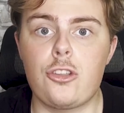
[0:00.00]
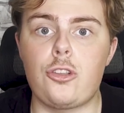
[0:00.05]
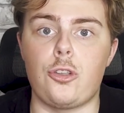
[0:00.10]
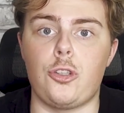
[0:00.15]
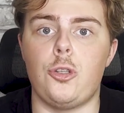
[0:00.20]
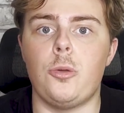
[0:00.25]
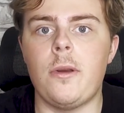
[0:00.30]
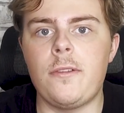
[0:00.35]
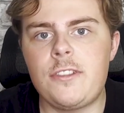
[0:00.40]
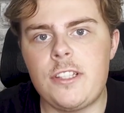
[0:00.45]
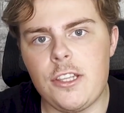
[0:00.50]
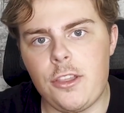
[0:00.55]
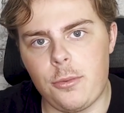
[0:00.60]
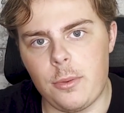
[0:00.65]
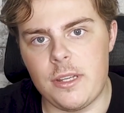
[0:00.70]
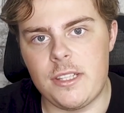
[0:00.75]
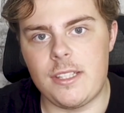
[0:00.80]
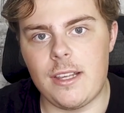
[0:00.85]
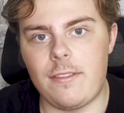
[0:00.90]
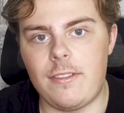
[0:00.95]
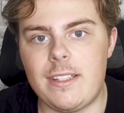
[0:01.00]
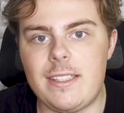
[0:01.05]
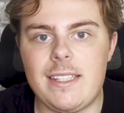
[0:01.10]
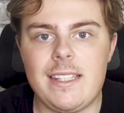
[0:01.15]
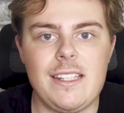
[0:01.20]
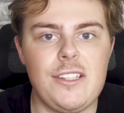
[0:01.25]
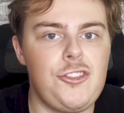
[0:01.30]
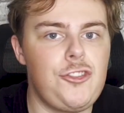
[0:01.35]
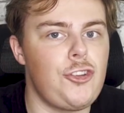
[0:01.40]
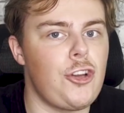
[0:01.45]
So UFC
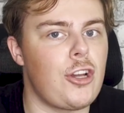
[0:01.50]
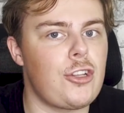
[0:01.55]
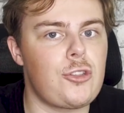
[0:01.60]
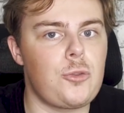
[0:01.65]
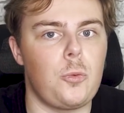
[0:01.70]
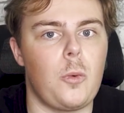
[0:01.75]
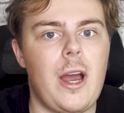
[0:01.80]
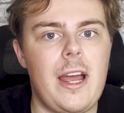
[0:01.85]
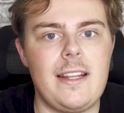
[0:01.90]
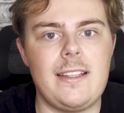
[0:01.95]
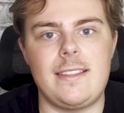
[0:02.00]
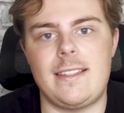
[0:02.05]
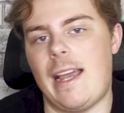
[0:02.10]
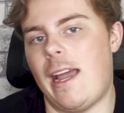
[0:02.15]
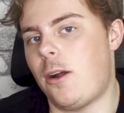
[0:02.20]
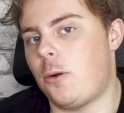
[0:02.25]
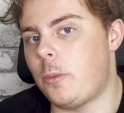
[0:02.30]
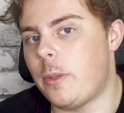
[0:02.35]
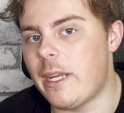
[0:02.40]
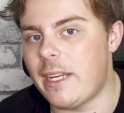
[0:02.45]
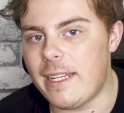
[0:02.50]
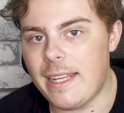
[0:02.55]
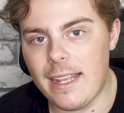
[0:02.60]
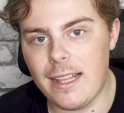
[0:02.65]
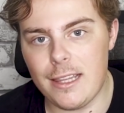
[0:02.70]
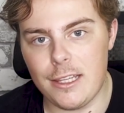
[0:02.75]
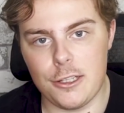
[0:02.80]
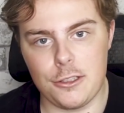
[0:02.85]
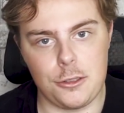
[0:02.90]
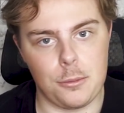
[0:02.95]
317 just went down. We had
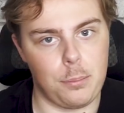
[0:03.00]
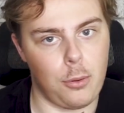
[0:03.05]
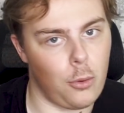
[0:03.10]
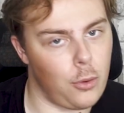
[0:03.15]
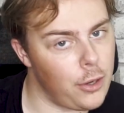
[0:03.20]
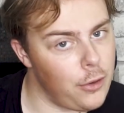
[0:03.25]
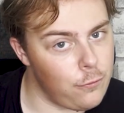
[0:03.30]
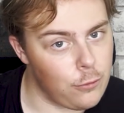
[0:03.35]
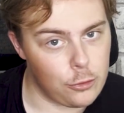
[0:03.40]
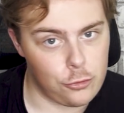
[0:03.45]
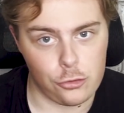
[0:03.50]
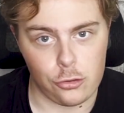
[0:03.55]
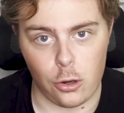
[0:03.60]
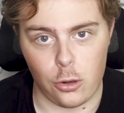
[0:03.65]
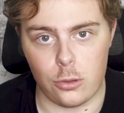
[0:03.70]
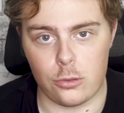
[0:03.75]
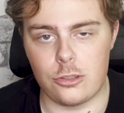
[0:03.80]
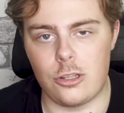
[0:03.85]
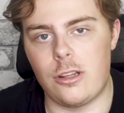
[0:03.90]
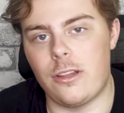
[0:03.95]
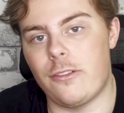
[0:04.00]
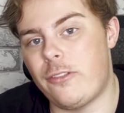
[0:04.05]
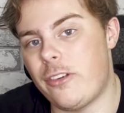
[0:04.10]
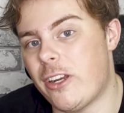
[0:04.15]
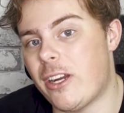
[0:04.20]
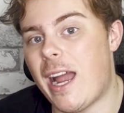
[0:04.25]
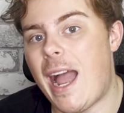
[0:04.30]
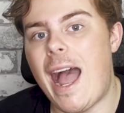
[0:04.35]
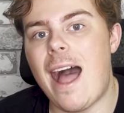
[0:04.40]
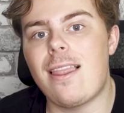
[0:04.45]
Ilia Topuria versus Charles
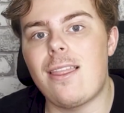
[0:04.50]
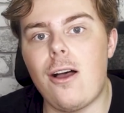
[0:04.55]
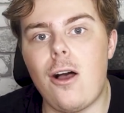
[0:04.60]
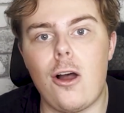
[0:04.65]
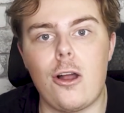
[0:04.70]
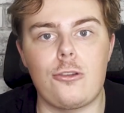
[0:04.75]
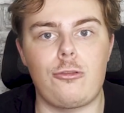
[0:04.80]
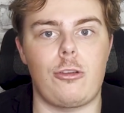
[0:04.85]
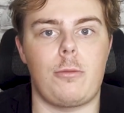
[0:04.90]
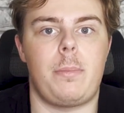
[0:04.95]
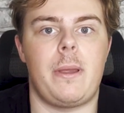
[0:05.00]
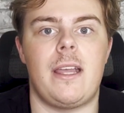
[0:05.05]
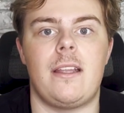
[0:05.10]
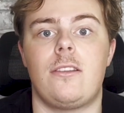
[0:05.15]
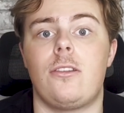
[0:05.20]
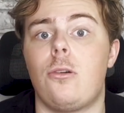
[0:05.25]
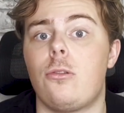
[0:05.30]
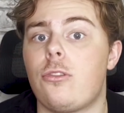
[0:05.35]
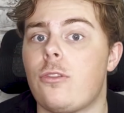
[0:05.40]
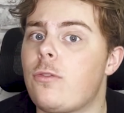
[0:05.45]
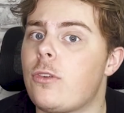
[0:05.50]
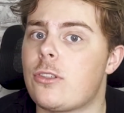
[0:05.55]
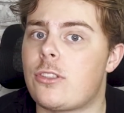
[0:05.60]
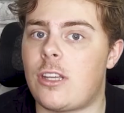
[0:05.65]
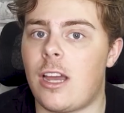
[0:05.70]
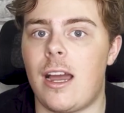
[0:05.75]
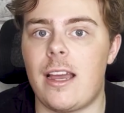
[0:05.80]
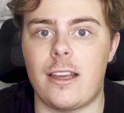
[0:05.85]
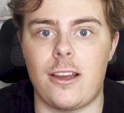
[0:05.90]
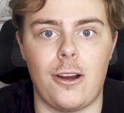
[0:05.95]
Oliveira, Alejandro Pantoja
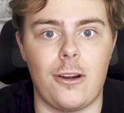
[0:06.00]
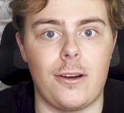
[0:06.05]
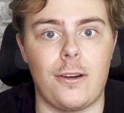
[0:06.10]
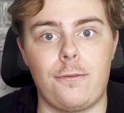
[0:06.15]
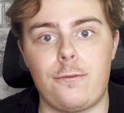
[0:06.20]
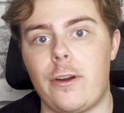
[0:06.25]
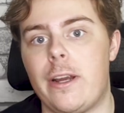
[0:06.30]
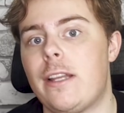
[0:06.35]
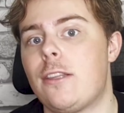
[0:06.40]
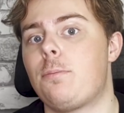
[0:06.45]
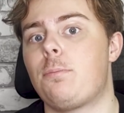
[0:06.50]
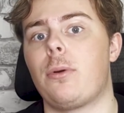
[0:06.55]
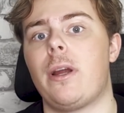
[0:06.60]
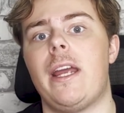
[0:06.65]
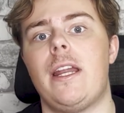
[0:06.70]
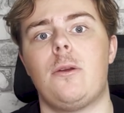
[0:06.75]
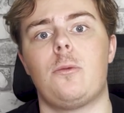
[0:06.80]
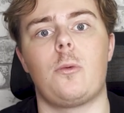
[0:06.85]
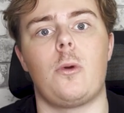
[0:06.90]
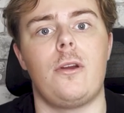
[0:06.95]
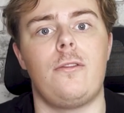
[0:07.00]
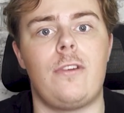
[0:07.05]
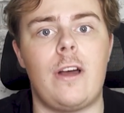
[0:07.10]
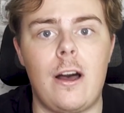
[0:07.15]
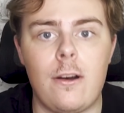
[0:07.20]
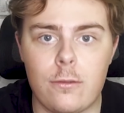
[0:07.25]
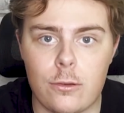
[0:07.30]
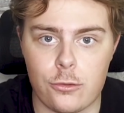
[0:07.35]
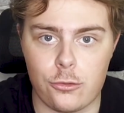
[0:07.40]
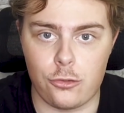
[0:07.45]
versus Kai Kara-France, Brandon
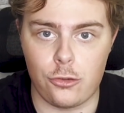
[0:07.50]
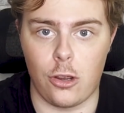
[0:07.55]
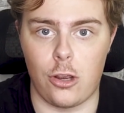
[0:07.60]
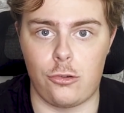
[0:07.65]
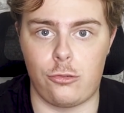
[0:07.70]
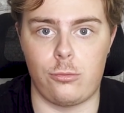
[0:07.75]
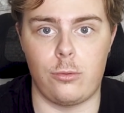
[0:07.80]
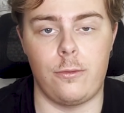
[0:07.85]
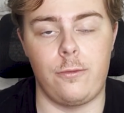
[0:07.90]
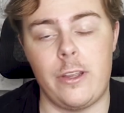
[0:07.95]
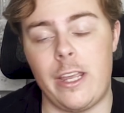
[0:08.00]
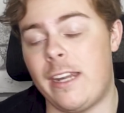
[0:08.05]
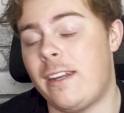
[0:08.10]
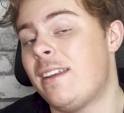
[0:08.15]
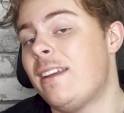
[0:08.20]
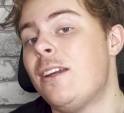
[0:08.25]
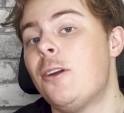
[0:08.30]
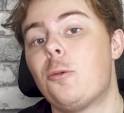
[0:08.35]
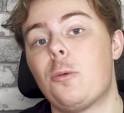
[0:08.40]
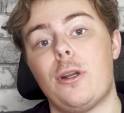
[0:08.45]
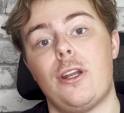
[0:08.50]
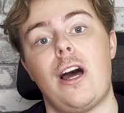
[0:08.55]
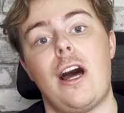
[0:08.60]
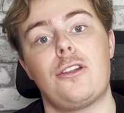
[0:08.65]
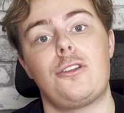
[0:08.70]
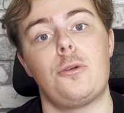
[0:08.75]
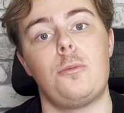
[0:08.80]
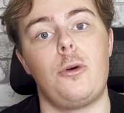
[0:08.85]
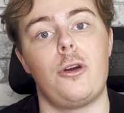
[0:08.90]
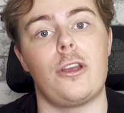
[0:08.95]
Royval versus Joshua Van,
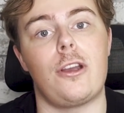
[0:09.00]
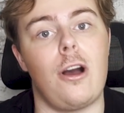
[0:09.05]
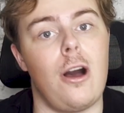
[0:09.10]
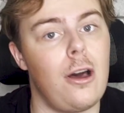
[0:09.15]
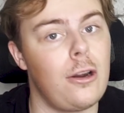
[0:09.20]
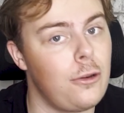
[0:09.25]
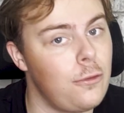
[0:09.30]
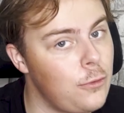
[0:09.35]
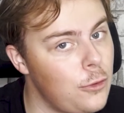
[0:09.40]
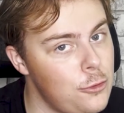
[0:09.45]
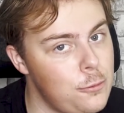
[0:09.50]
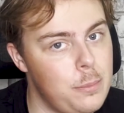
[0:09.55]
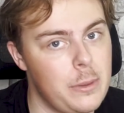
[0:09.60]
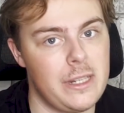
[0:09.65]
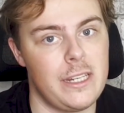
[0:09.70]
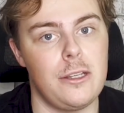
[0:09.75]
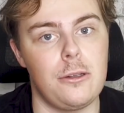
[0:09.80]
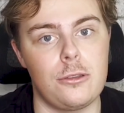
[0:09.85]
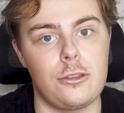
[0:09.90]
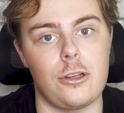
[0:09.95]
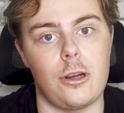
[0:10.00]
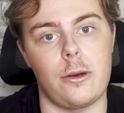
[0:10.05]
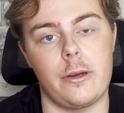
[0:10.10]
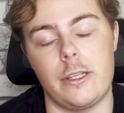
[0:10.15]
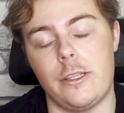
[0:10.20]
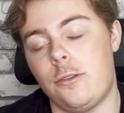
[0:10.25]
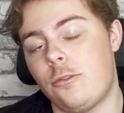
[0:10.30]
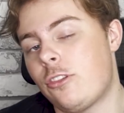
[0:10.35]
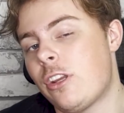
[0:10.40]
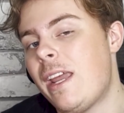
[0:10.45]
Renato Moicano versus Beneil
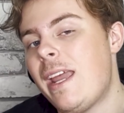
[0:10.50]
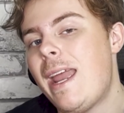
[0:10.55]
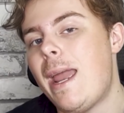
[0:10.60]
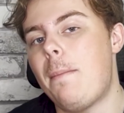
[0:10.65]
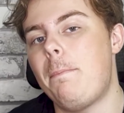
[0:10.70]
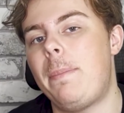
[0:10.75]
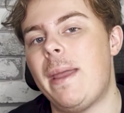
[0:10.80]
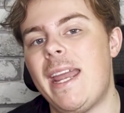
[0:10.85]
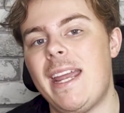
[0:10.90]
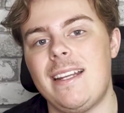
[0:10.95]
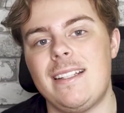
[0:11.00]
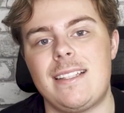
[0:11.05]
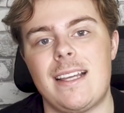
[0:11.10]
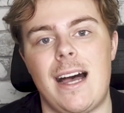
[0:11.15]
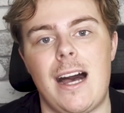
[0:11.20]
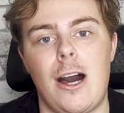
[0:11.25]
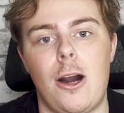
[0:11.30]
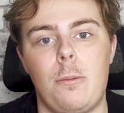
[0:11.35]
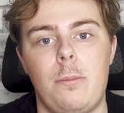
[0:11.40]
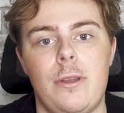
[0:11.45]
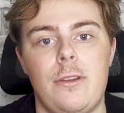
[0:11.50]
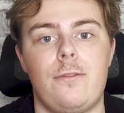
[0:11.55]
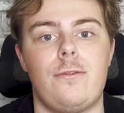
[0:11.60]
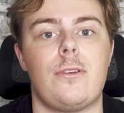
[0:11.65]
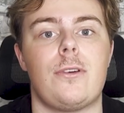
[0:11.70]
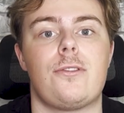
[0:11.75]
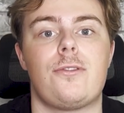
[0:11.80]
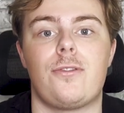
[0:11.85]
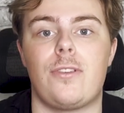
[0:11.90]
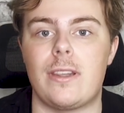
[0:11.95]
Dariush, and Payton Talbot
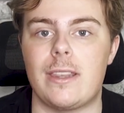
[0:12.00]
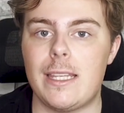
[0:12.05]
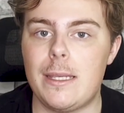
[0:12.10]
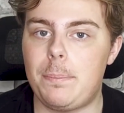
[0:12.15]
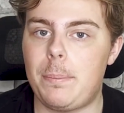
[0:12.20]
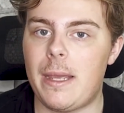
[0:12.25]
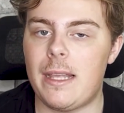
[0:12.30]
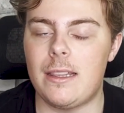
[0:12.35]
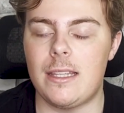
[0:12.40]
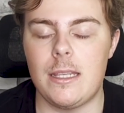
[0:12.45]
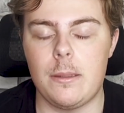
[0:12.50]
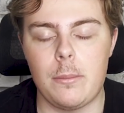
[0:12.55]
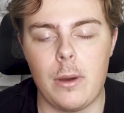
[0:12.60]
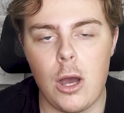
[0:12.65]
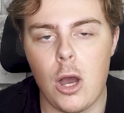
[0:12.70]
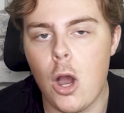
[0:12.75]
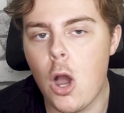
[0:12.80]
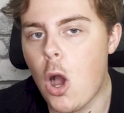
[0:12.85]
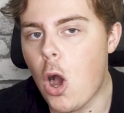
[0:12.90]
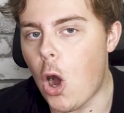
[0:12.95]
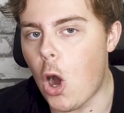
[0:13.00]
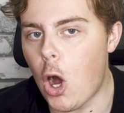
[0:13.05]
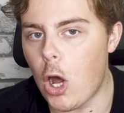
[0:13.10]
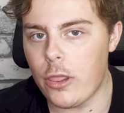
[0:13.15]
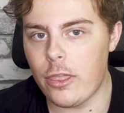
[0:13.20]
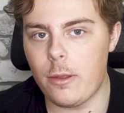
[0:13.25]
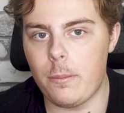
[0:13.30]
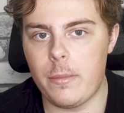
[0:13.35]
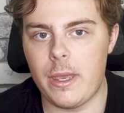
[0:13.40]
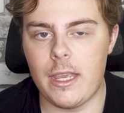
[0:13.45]
versus Felipe Lima
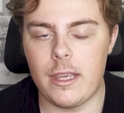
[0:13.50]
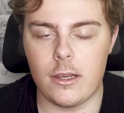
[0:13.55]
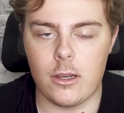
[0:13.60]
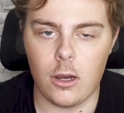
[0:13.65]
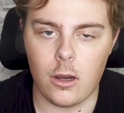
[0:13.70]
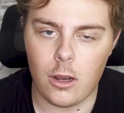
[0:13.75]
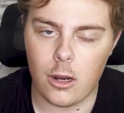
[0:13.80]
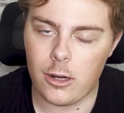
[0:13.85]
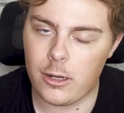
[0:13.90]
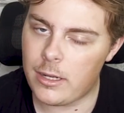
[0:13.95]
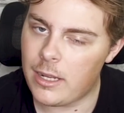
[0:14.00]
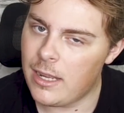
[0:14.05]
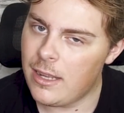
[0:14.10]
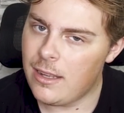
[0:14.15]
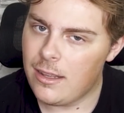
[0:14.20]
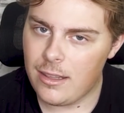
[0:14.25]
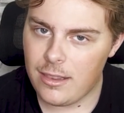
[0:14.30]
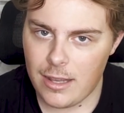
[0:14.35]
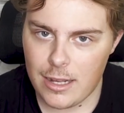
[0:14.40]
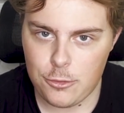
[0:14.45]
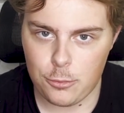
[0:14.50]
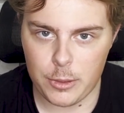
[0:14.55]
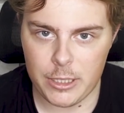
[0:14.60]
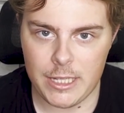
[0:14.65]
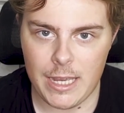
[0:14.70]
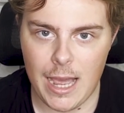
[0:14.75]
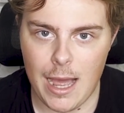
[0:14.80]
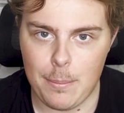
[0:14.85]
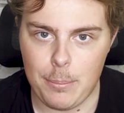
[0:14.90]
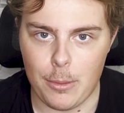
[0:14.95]
on the main card. Let's
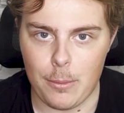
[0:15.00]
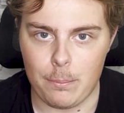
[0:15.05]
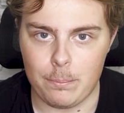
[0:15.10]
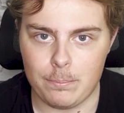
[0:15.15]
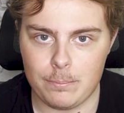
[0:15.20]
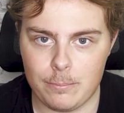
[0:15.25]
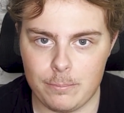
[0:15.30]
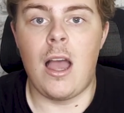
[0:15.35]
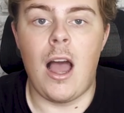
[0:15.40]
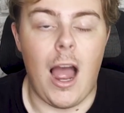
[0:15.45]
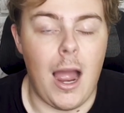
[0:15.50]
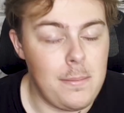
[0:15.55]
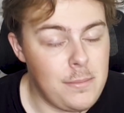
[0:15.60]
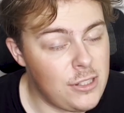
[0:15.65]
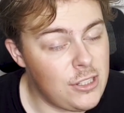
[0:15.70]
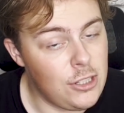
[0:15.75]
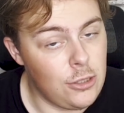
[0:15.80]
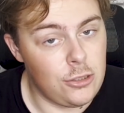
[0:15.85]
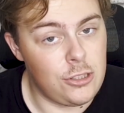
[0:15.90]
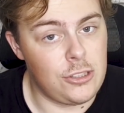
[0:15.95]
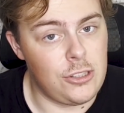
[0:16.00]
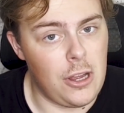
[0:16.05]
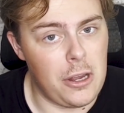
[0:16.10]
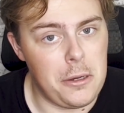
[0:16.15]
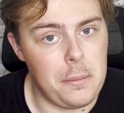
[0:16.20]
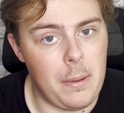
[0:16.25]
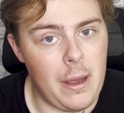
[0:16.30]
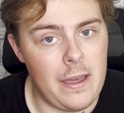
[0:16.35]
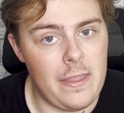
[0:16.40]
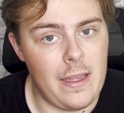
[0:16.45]
recap them. I'm still stunned
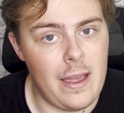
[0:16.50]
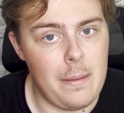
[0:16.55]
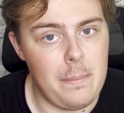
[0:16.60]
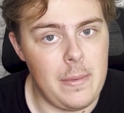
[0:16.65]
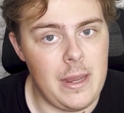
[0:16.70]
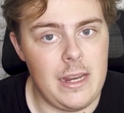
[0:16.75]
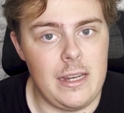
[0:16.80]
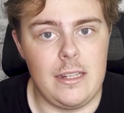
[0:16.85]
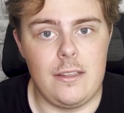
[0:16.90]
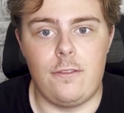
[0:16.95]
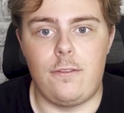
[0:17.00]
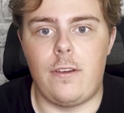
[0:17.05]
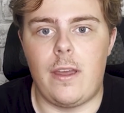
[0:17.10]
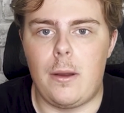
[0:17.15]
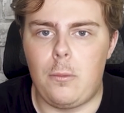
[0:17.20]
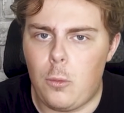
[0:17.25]
by that main event.